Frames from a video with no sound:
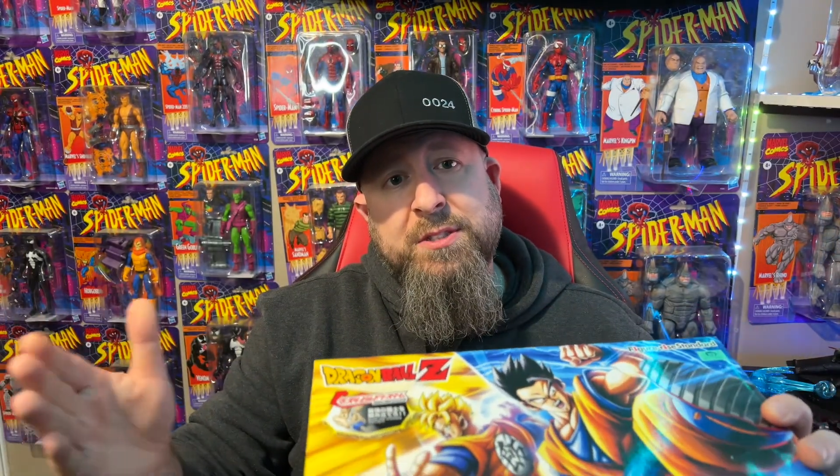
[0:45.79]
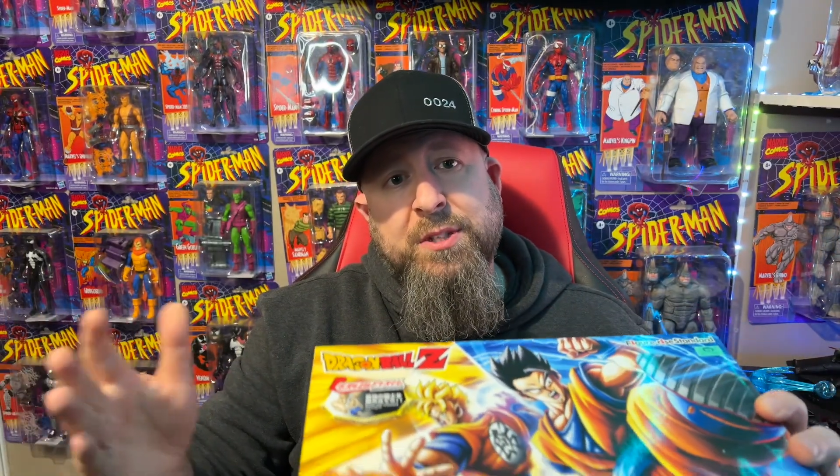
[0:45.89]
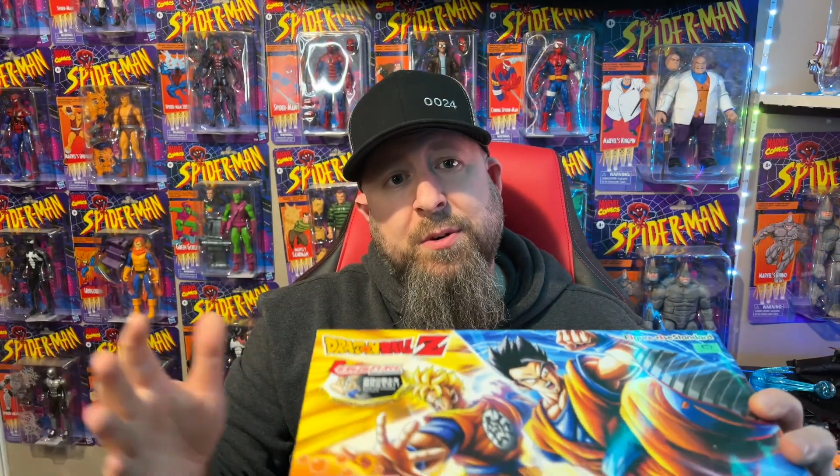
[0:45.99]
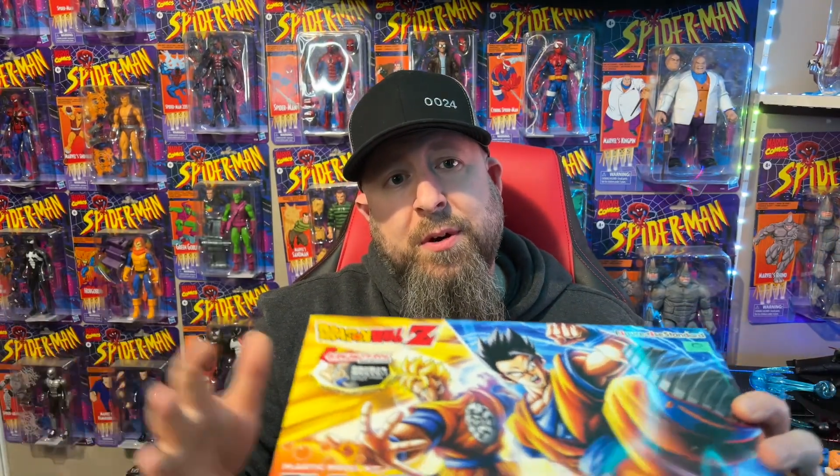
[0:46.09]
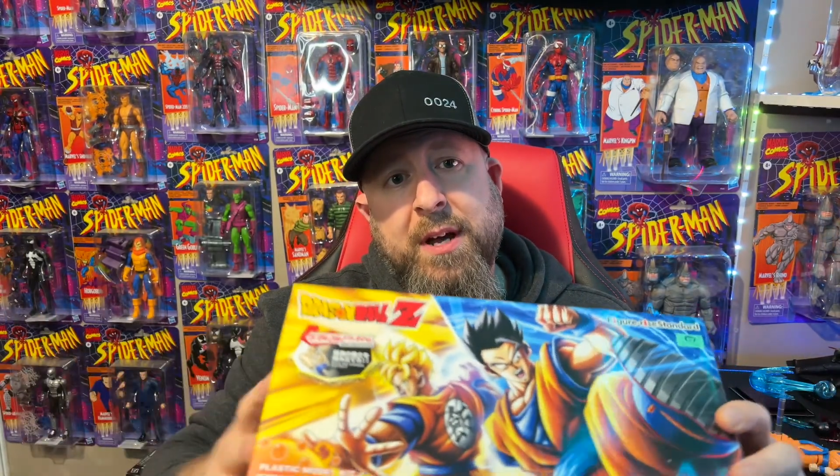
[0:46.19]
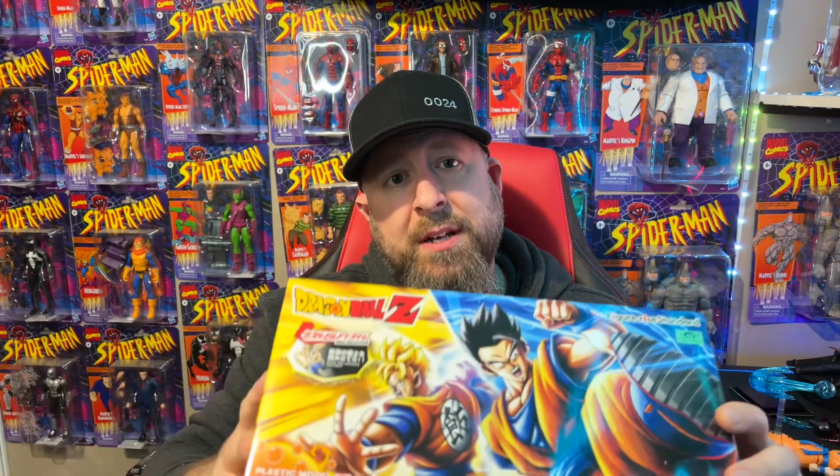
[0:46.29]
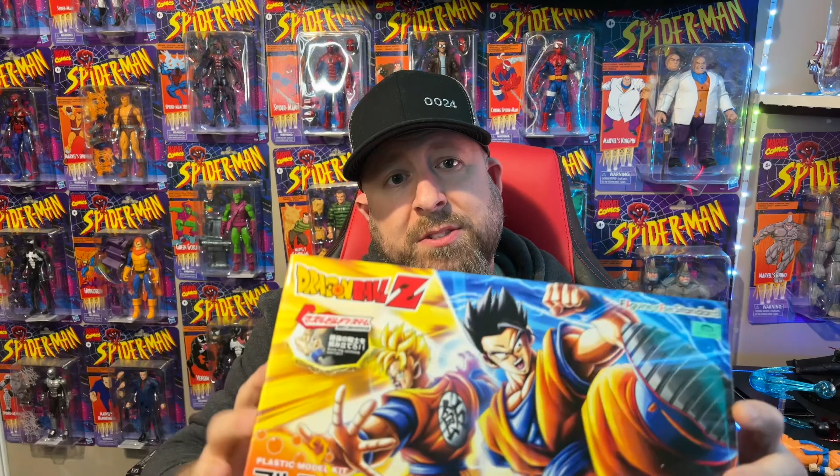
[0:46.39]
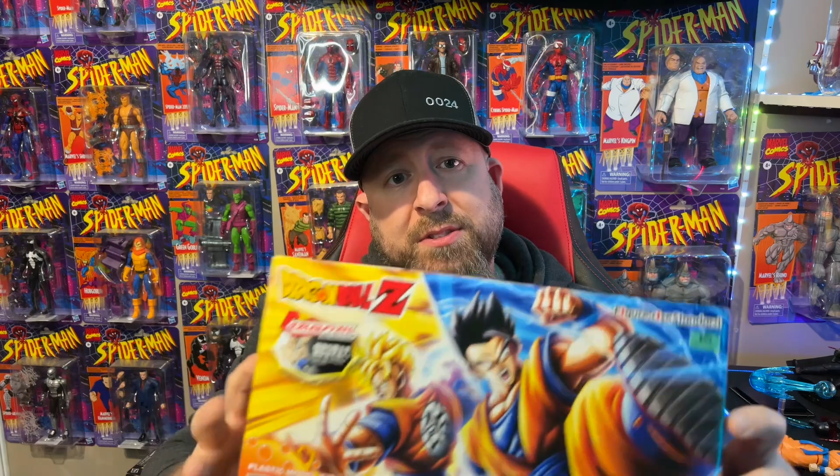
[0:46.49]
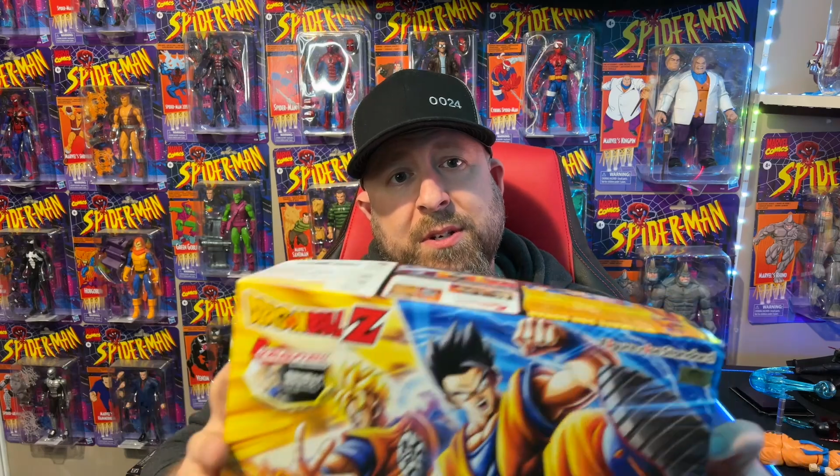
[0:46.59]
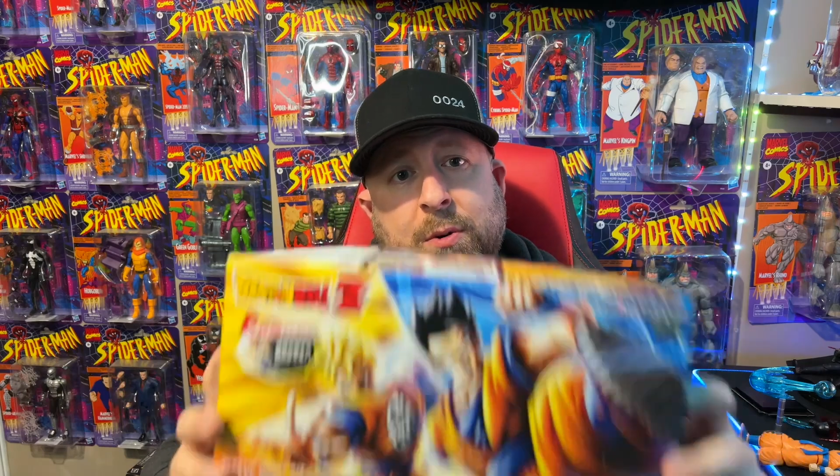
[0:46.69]
so I
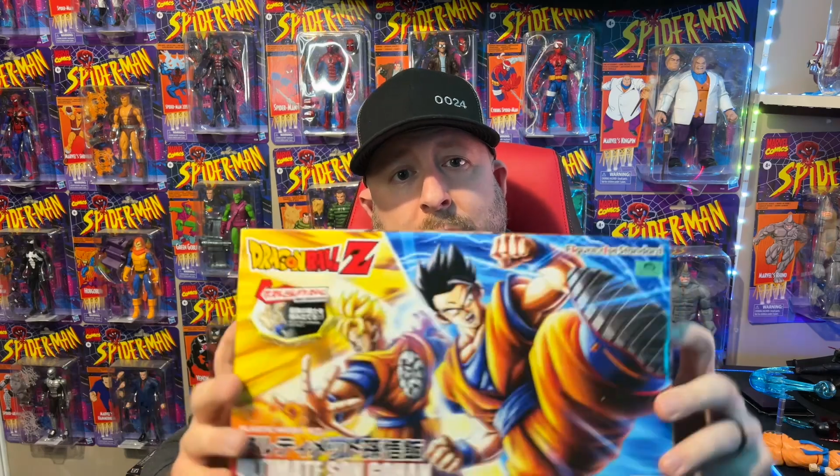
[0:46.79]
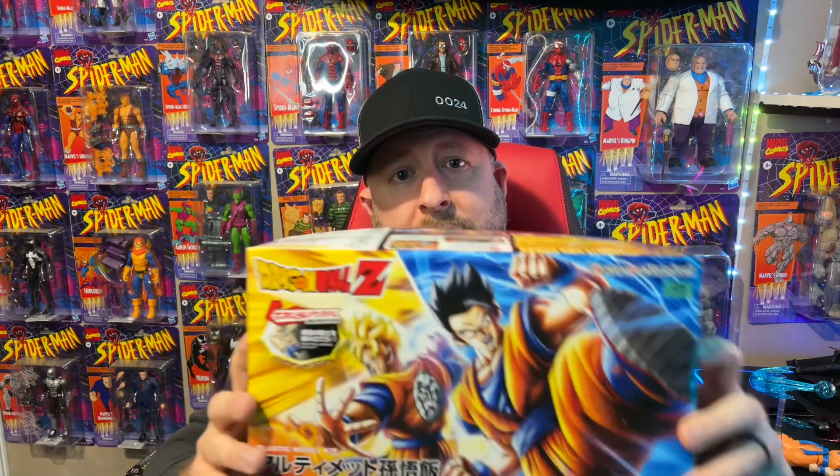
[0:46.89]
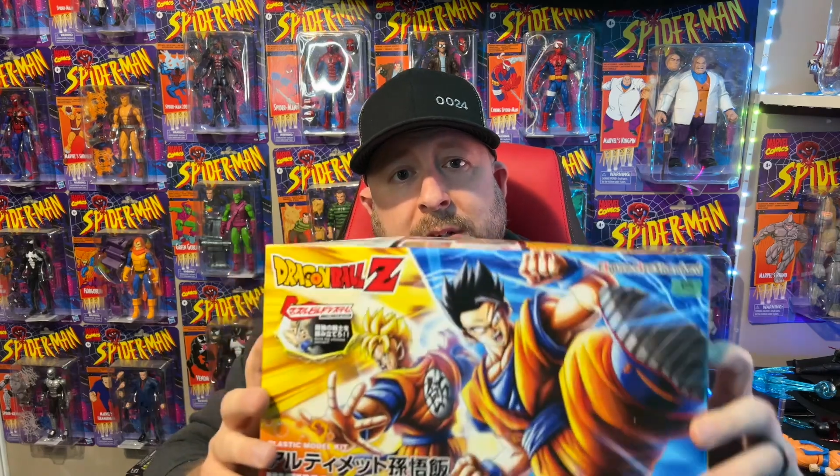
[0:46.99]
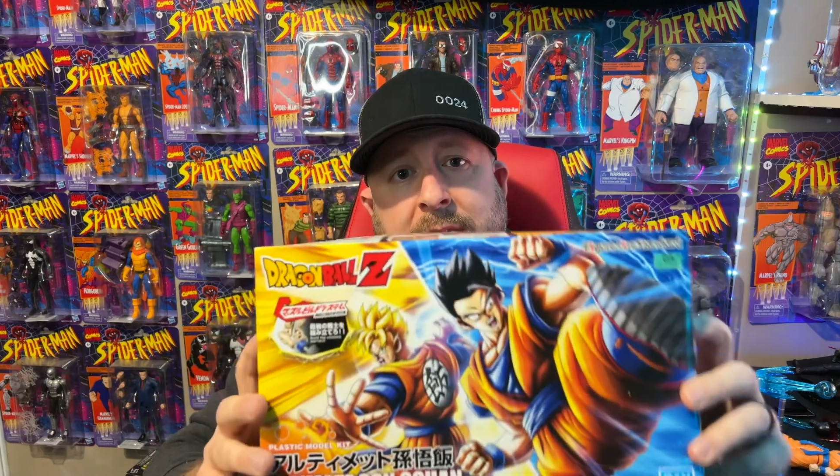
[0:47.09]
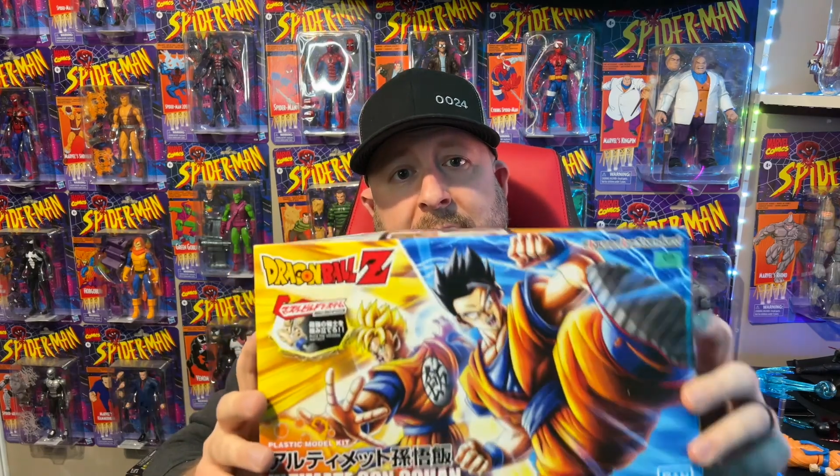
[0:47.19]
actually ordered